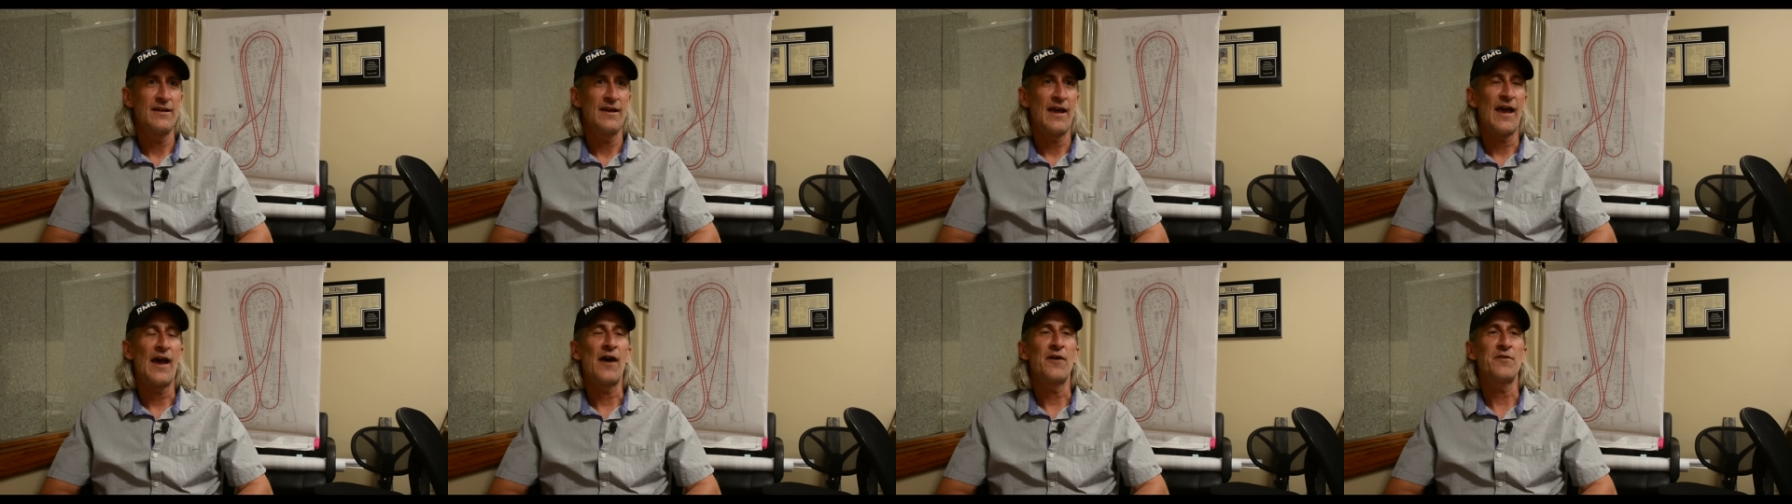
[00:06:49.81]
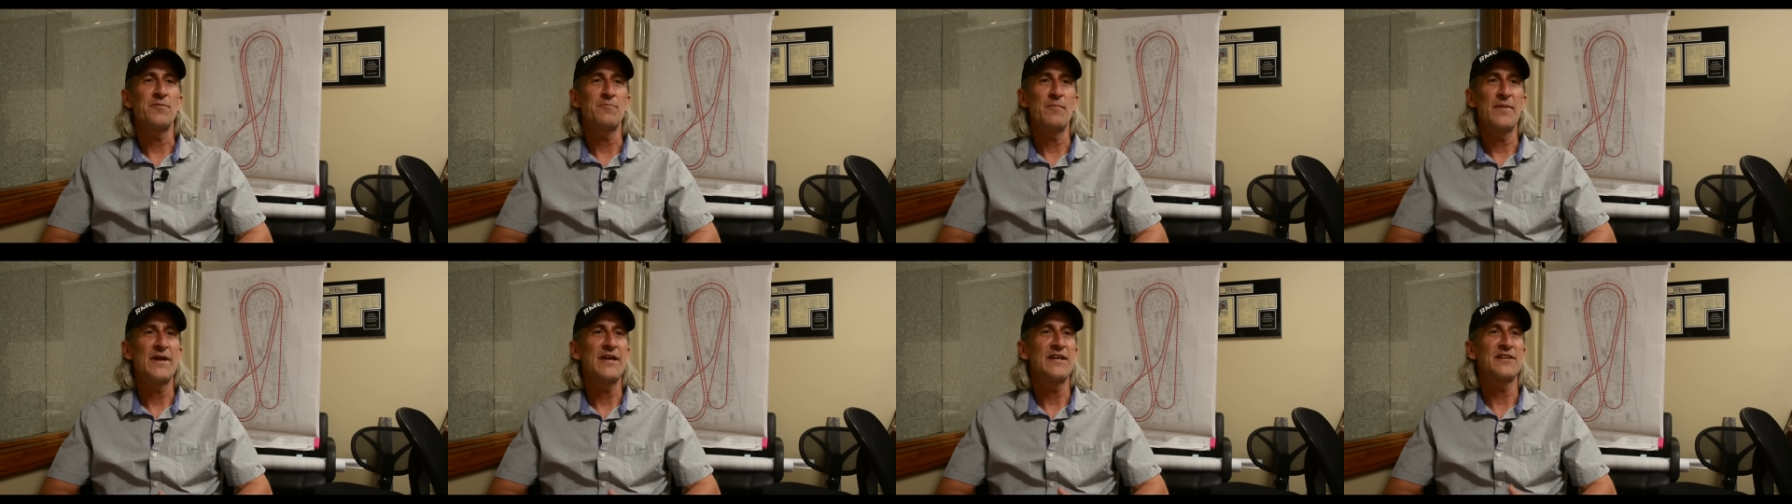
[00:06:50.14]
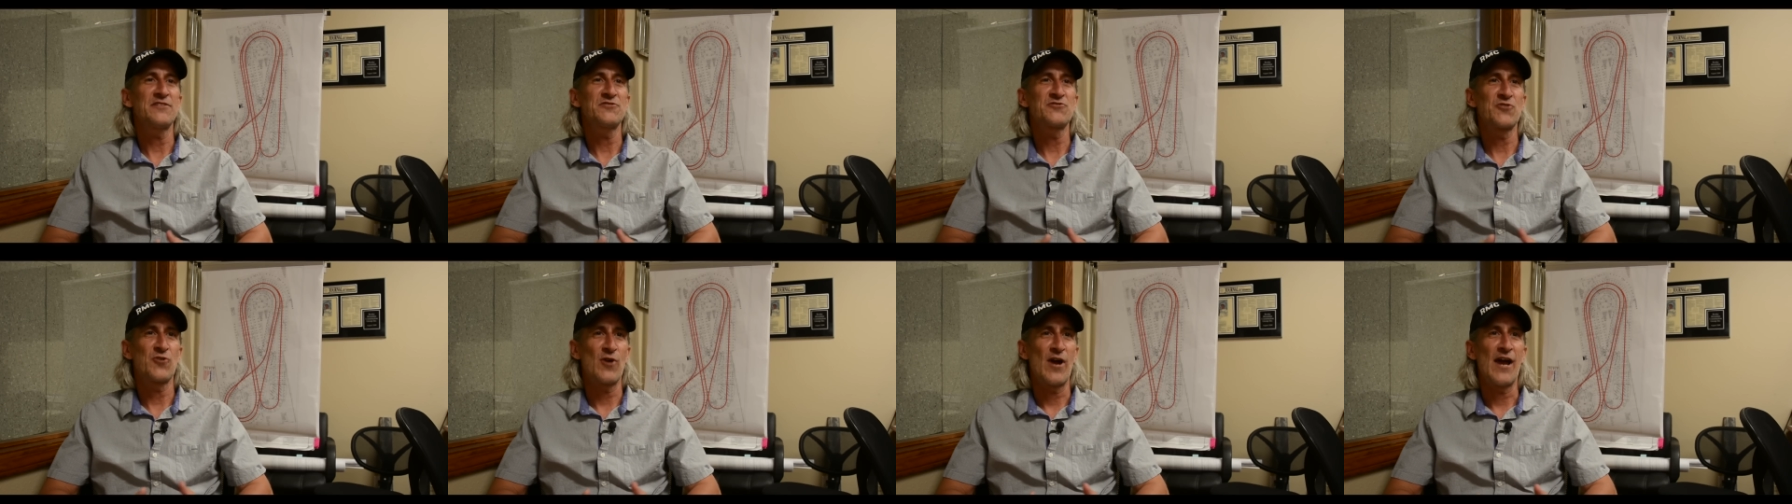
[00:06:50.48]
how to
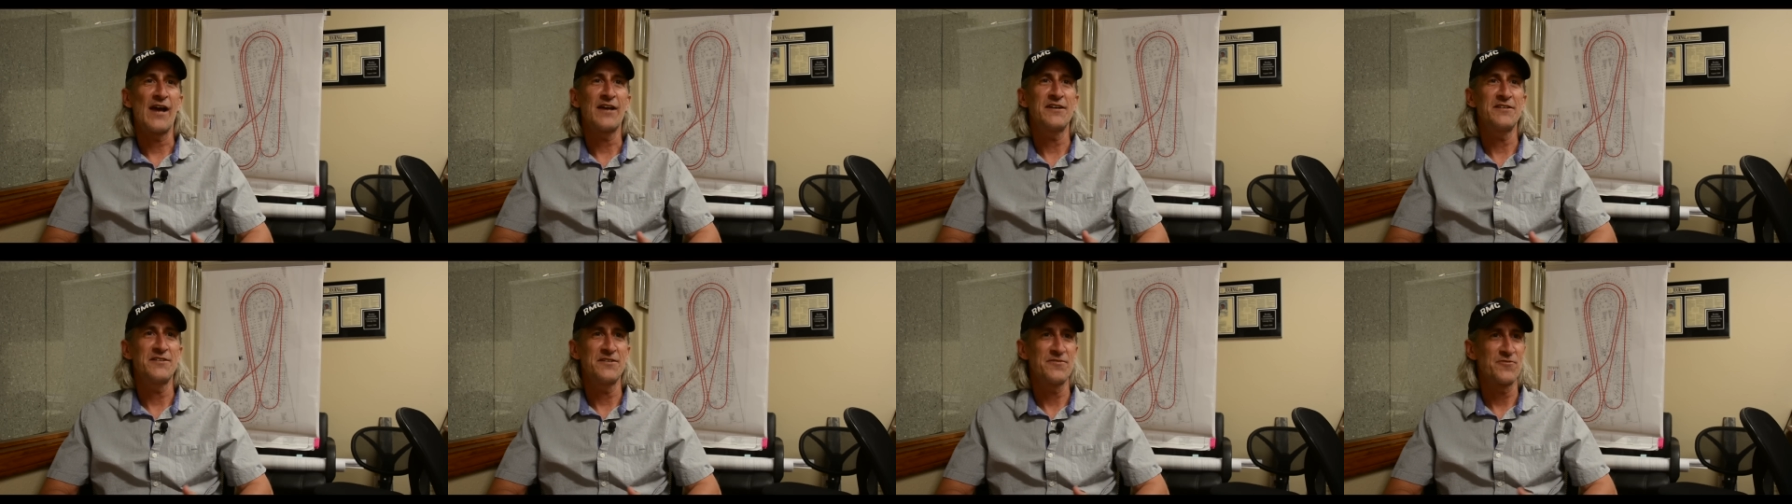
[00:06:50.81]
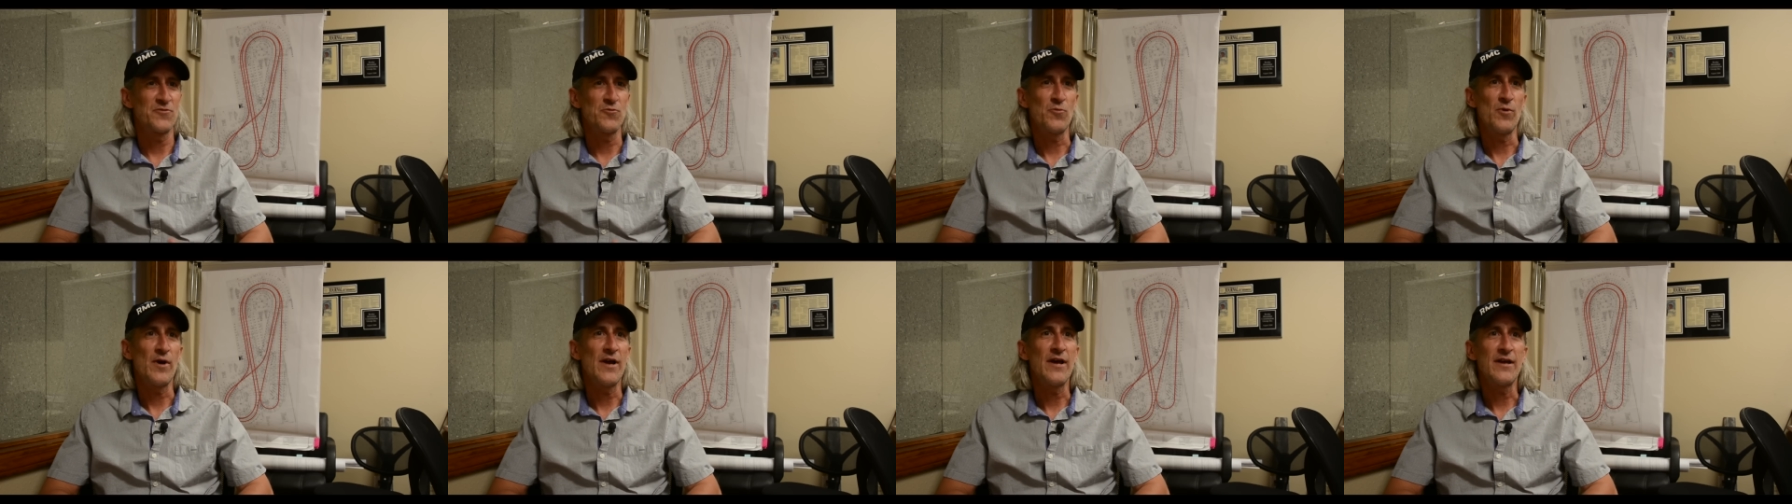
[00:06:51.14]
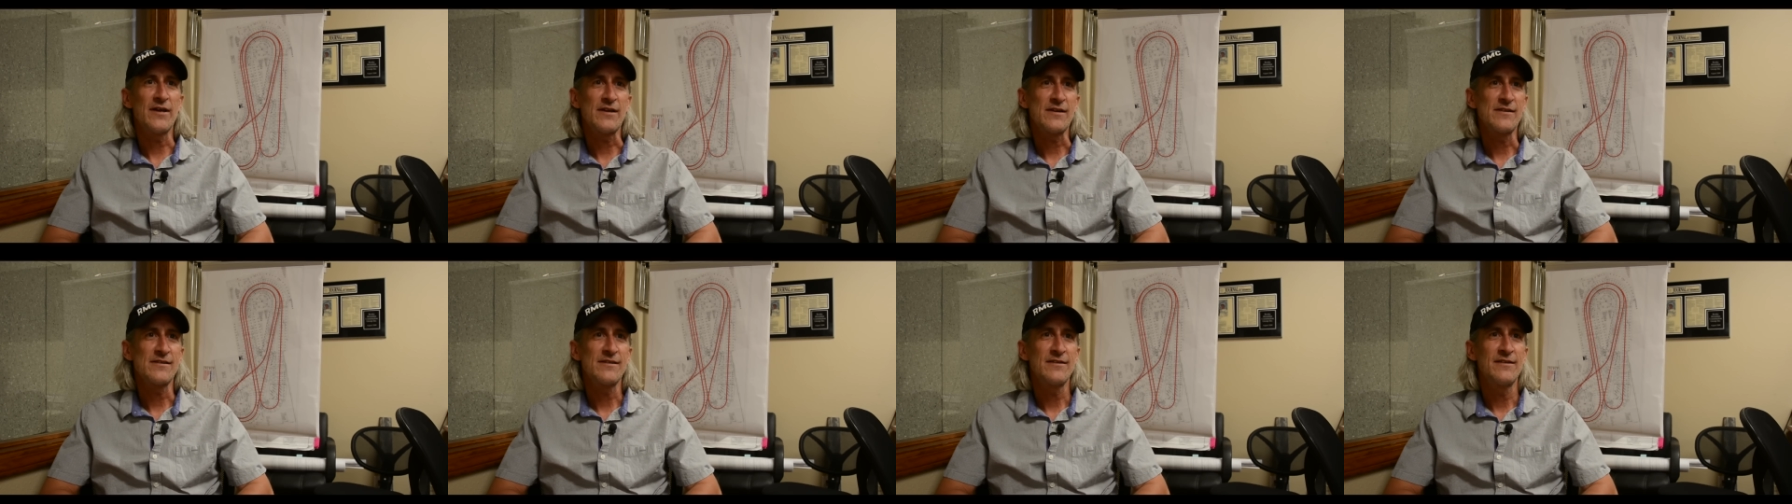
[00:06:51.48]
make track a different
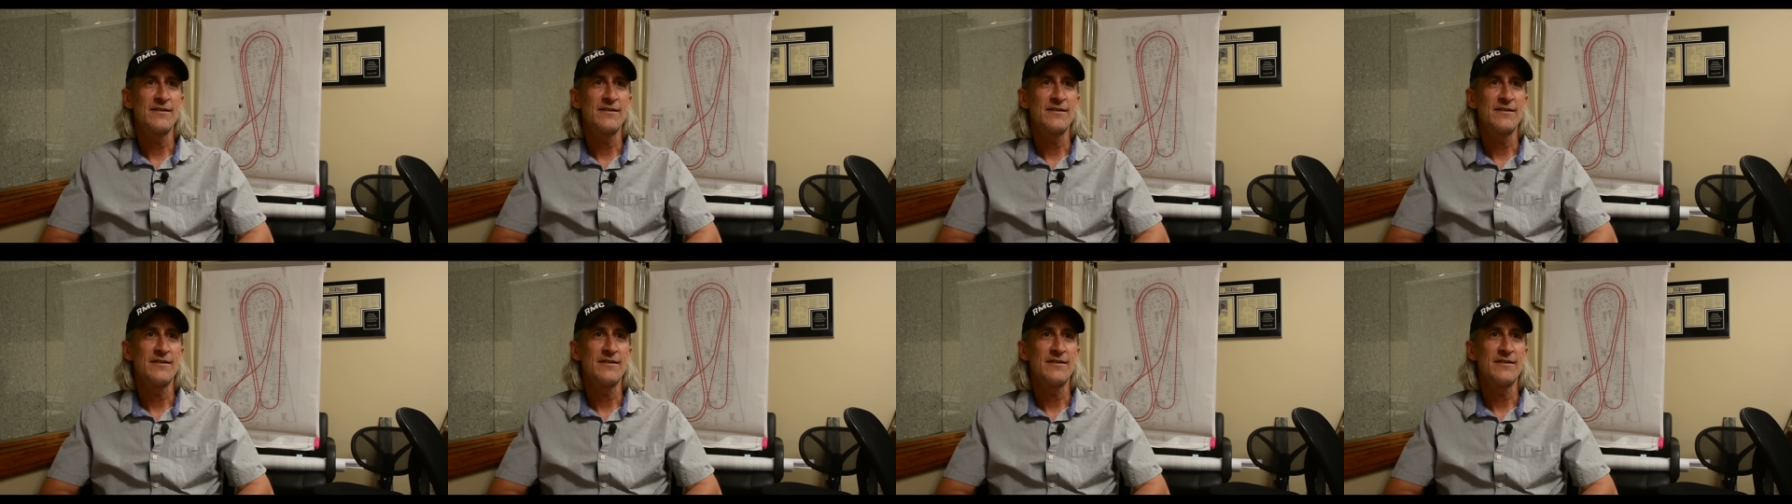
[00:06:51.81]
way